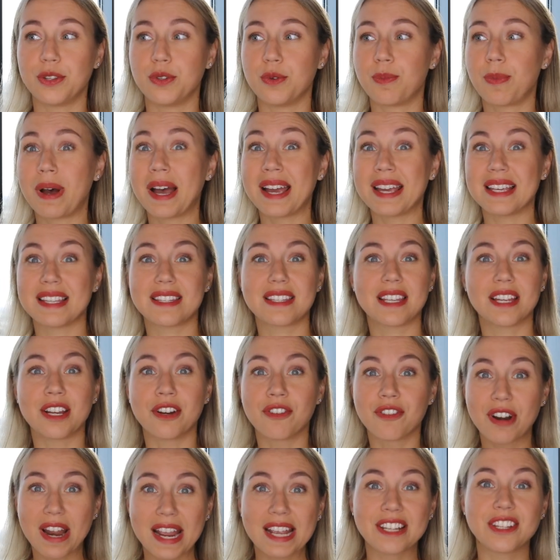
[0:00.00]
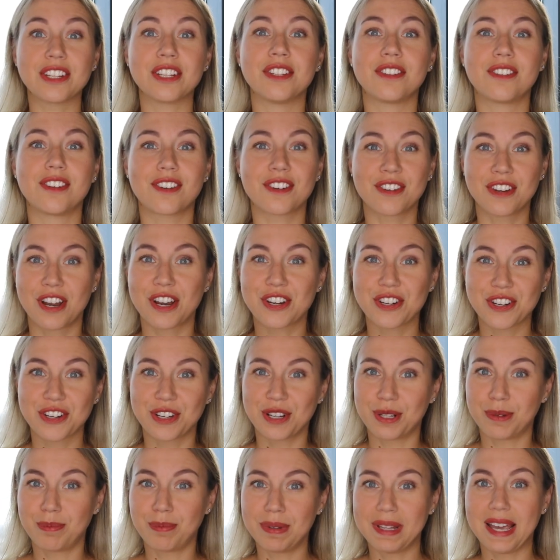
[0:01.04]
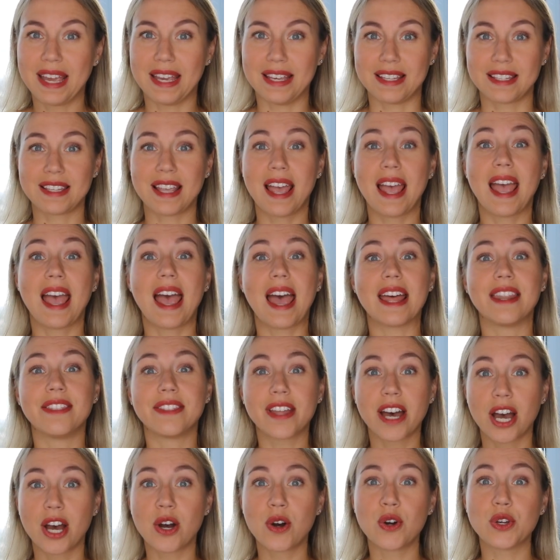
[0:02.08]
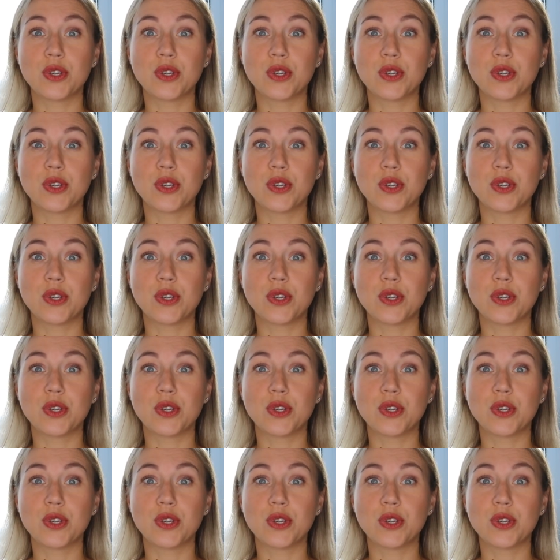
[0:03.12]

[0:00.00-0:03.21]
Dubai is a great international place, and now